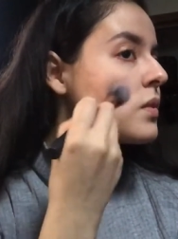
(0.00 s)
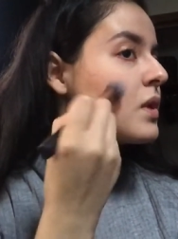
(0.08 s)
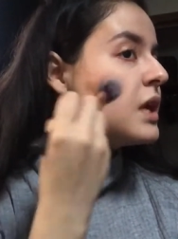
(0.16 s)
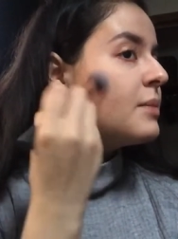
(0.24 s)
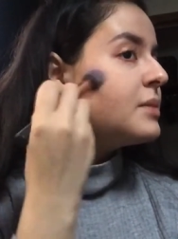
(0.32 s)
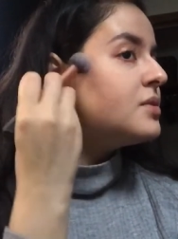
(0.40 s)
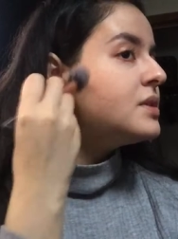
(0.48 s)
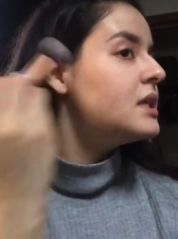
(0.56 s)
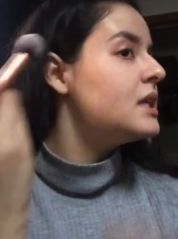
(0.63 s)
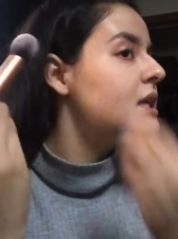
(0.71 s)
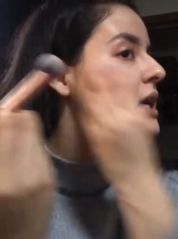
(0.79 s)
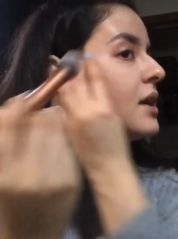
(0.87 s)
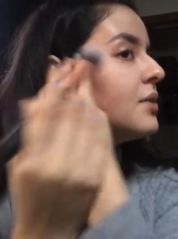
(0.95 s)
And I'm
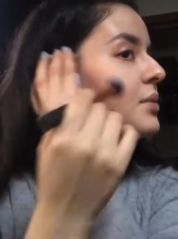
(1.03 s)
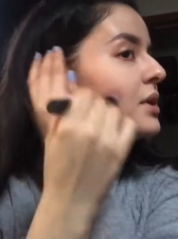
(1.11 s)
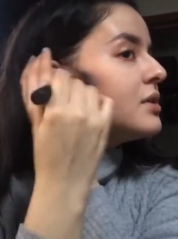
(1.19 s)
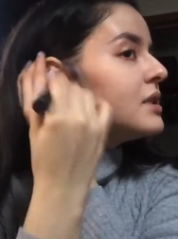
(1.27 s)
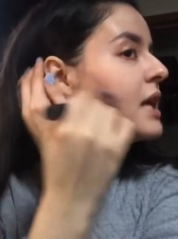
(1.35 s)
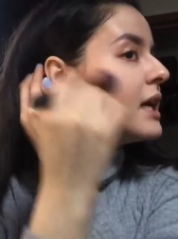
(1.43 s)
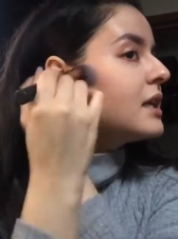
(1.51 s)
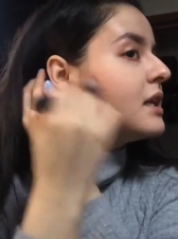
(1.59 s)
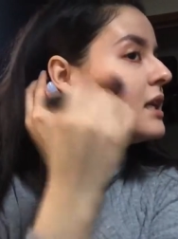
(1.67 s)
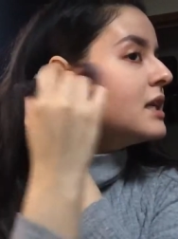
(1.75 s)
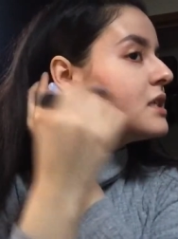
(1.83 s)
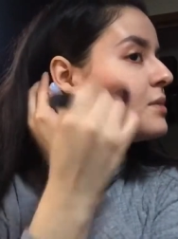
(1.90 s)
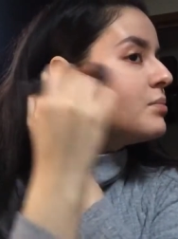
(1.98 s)
using a Real
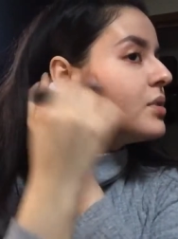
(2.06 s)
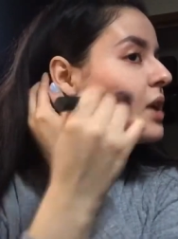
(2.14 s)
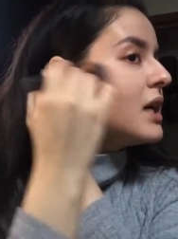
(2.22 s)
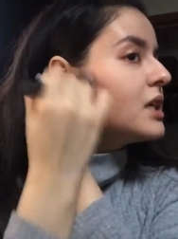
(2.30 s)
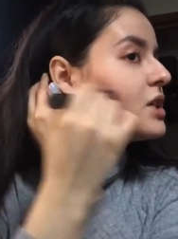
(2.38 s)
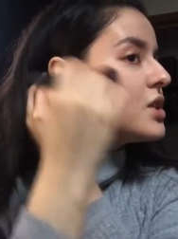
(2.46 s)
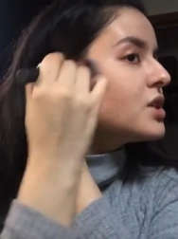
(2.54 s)
Techniques brush,